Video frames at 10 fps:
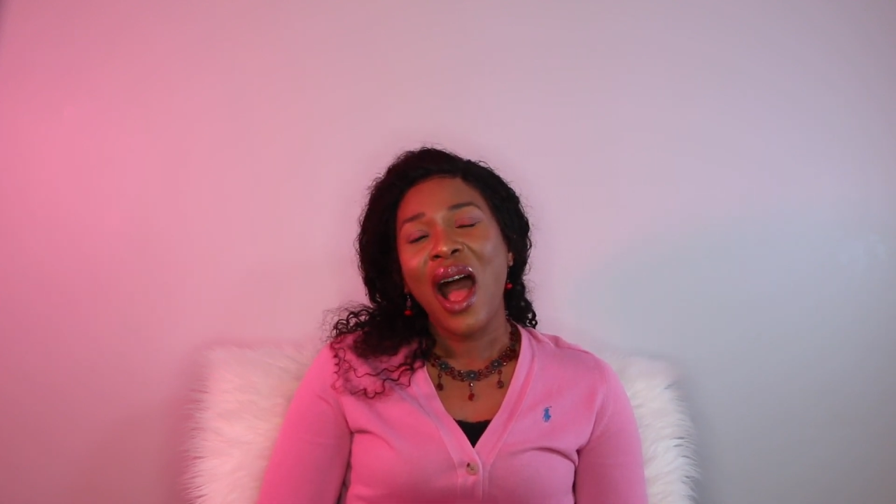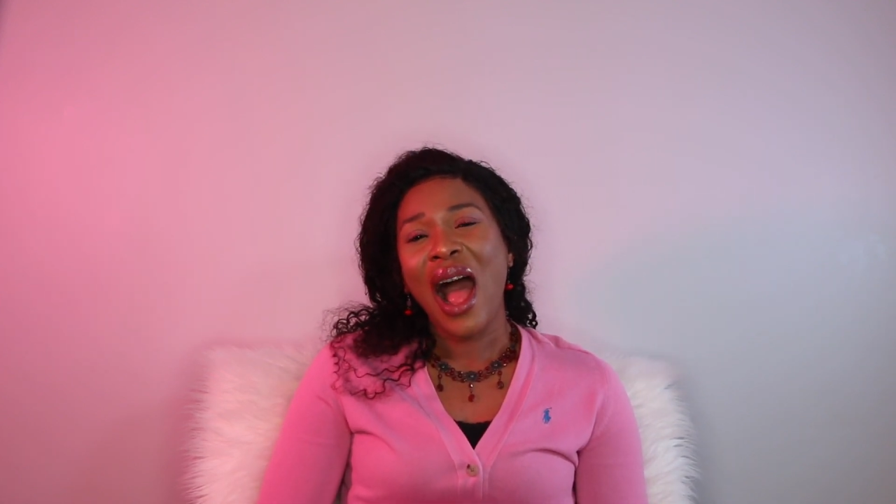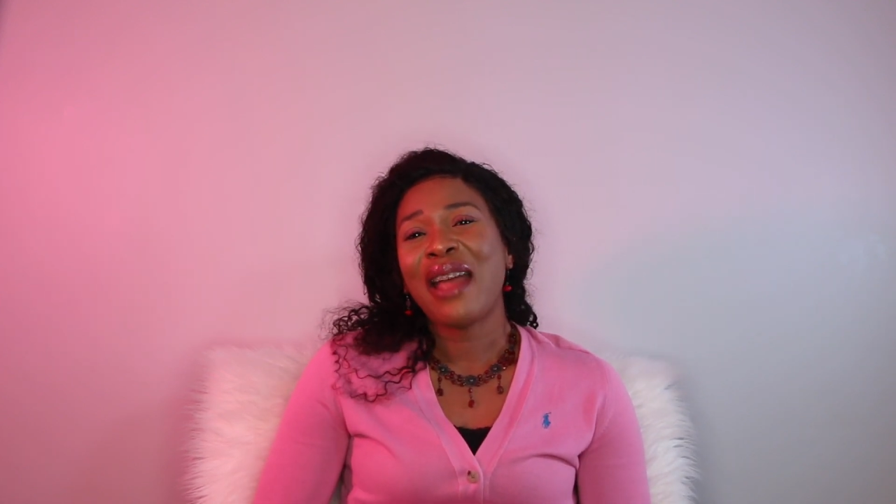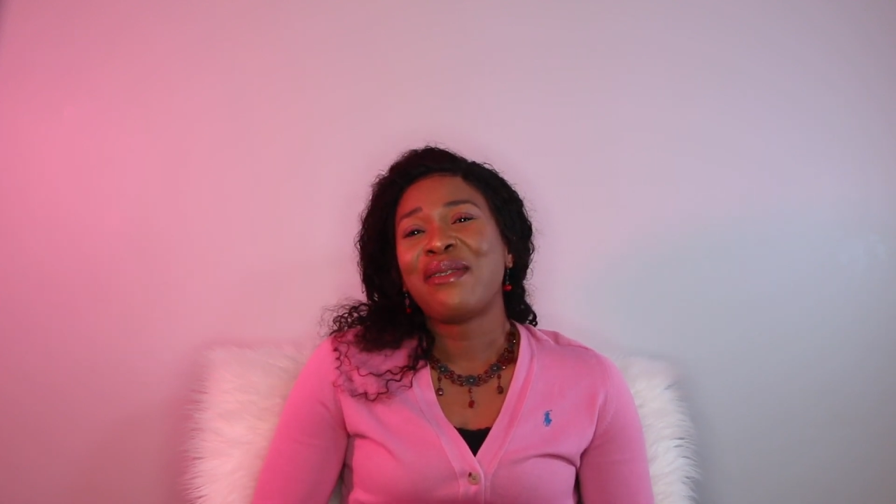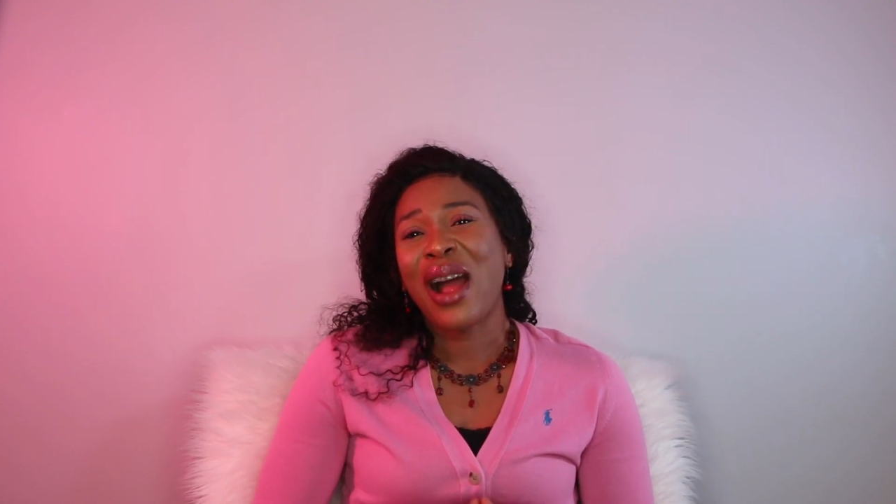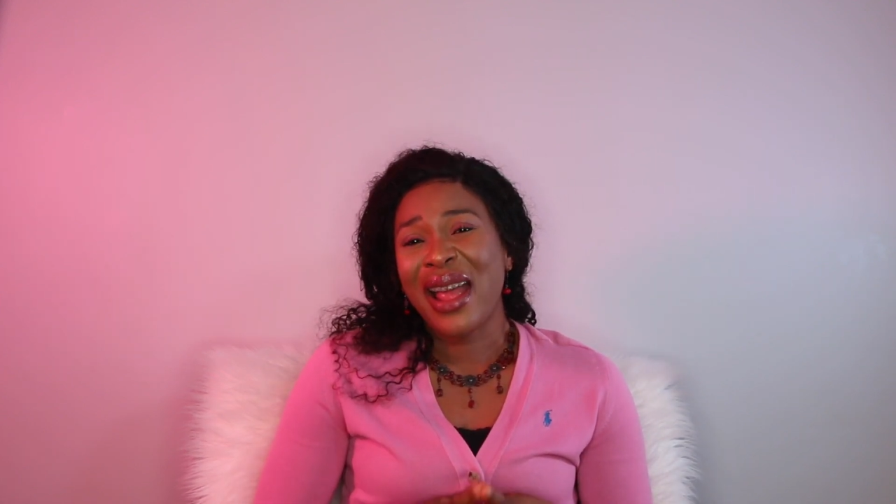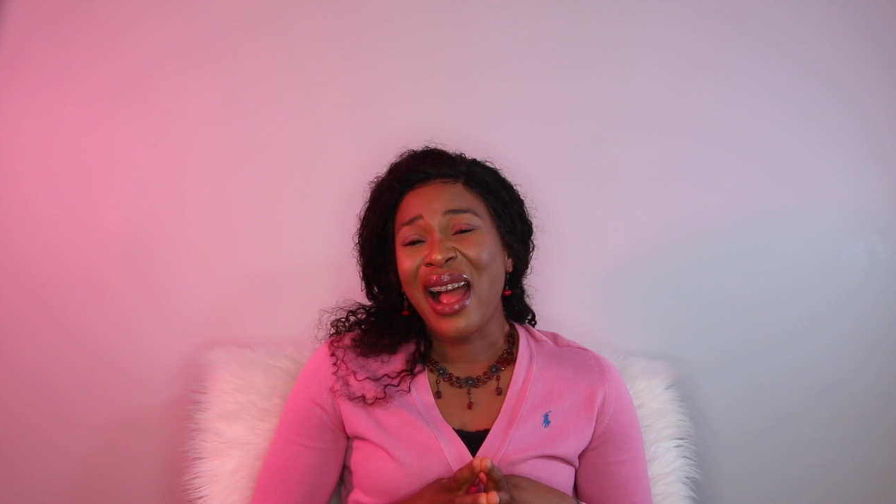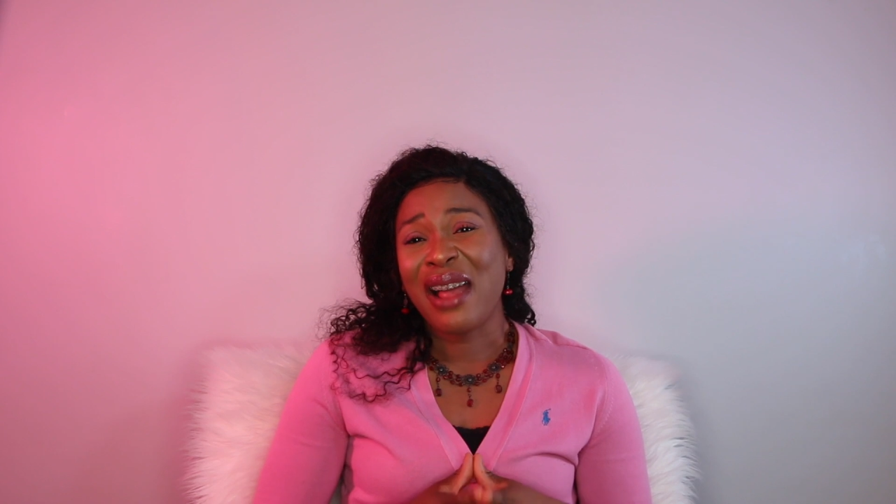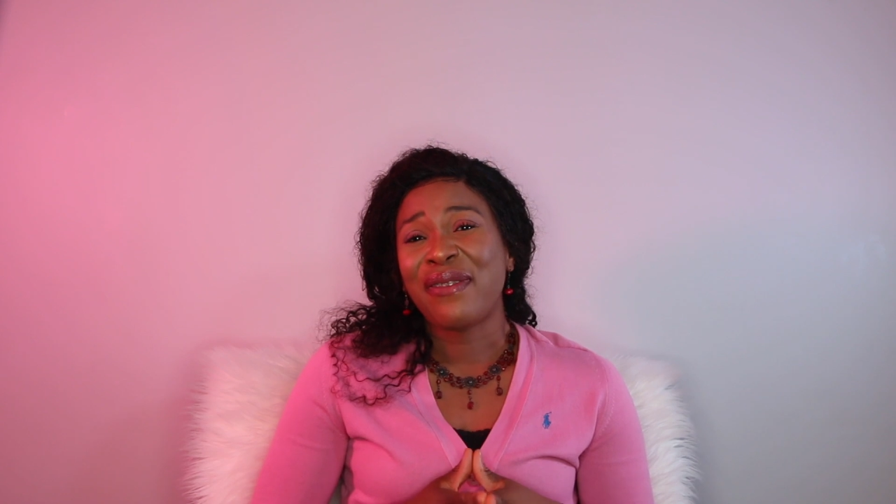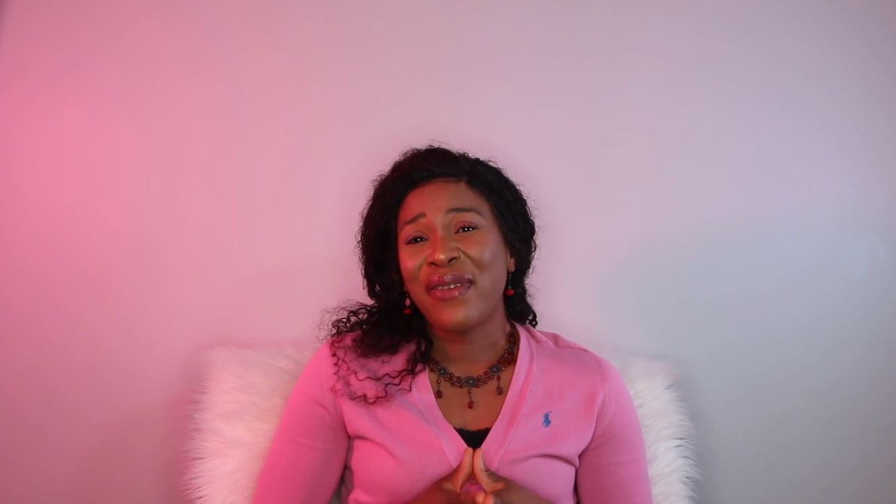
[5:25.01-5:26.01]

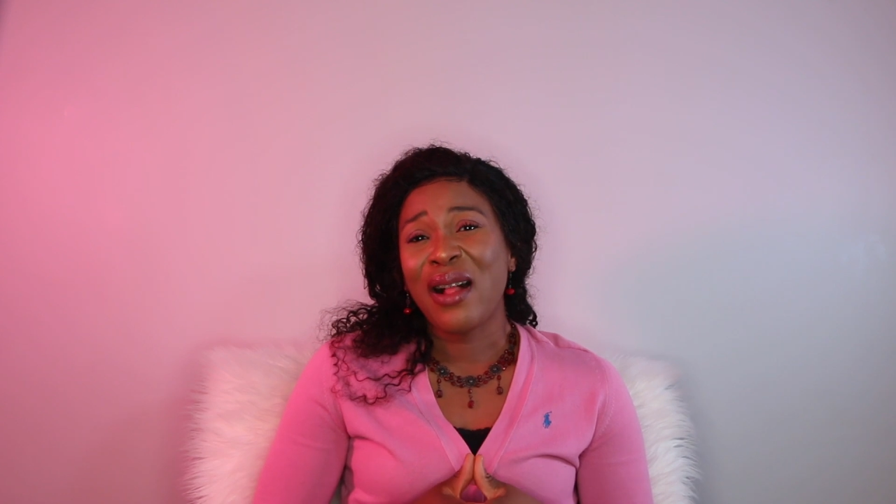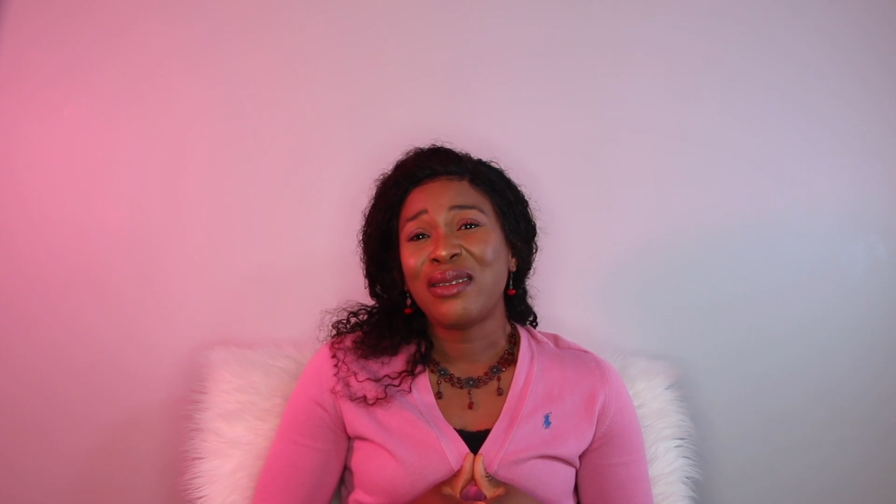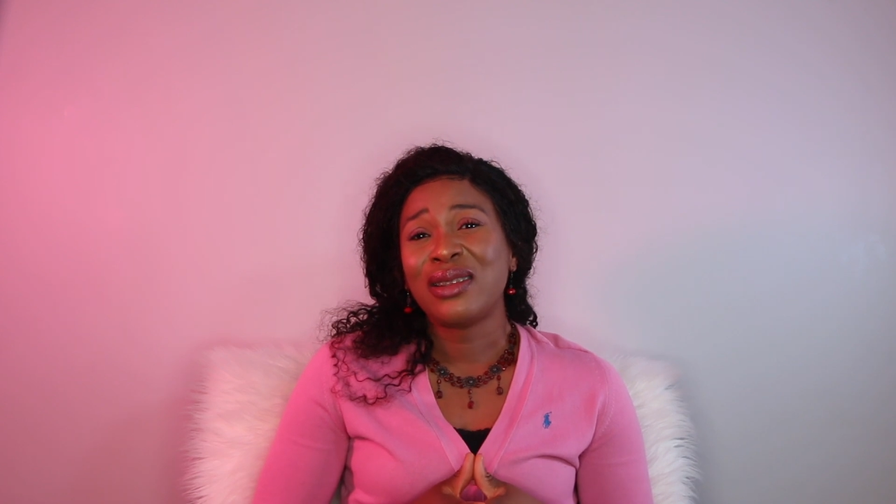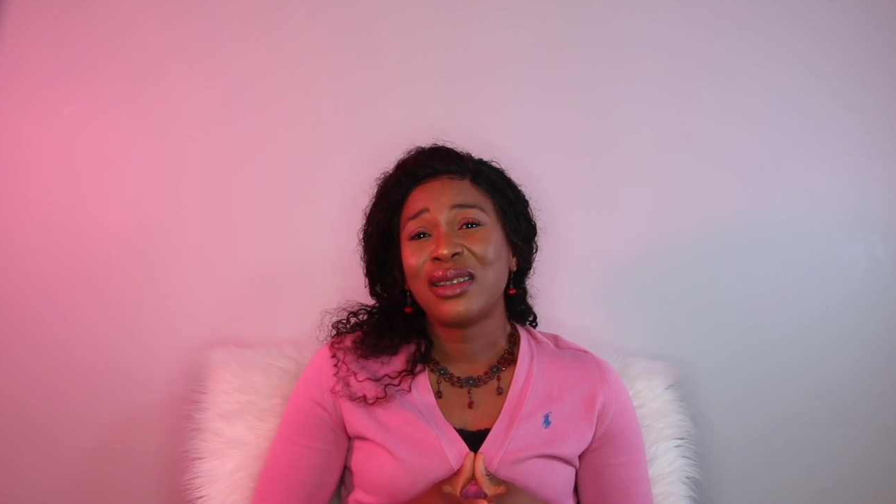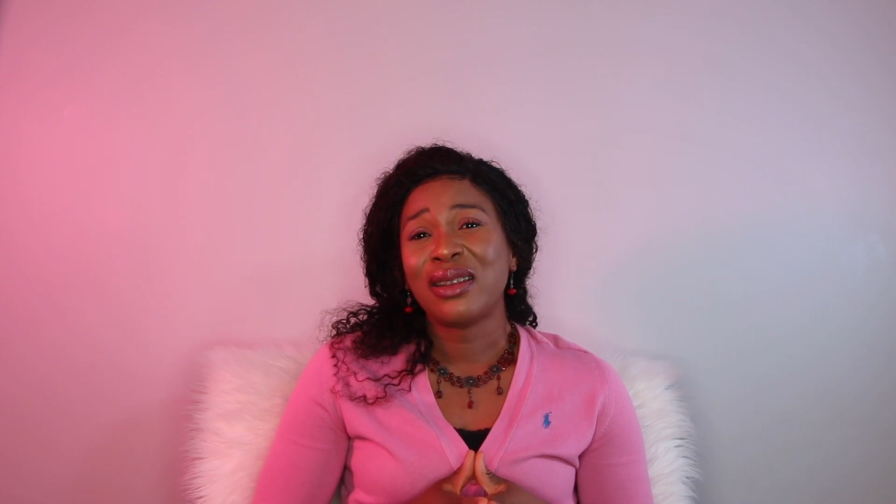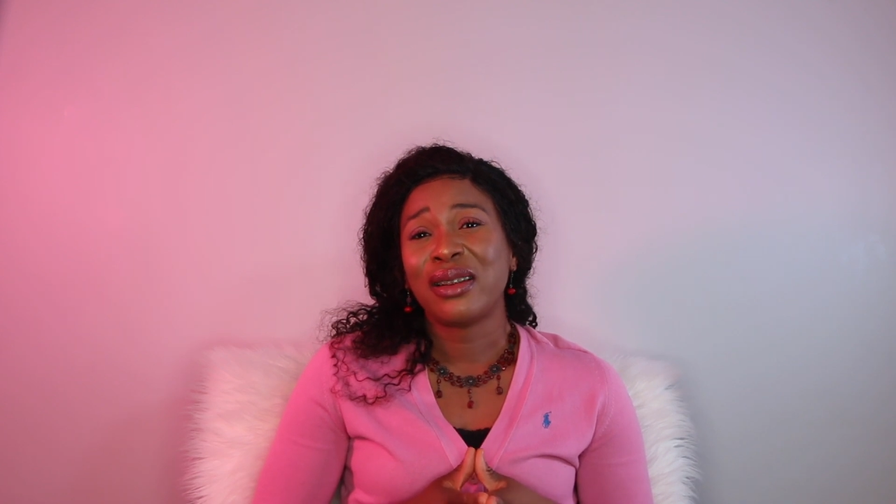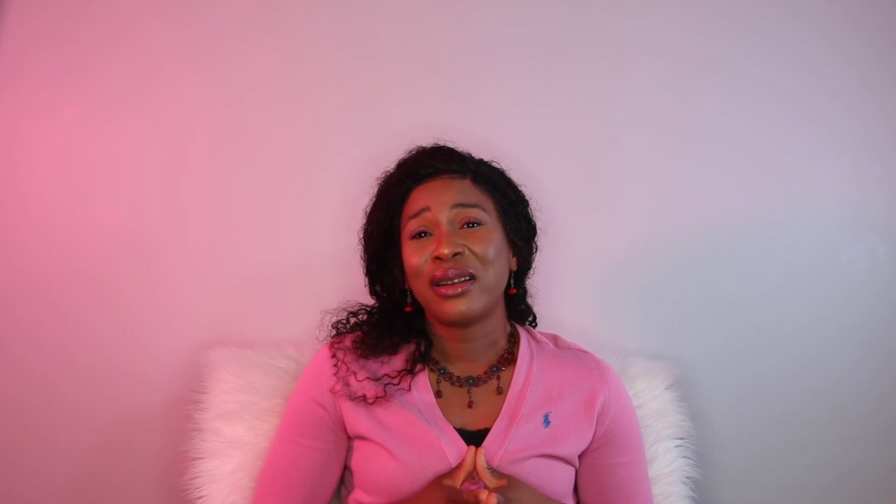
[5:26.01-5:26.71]
I felt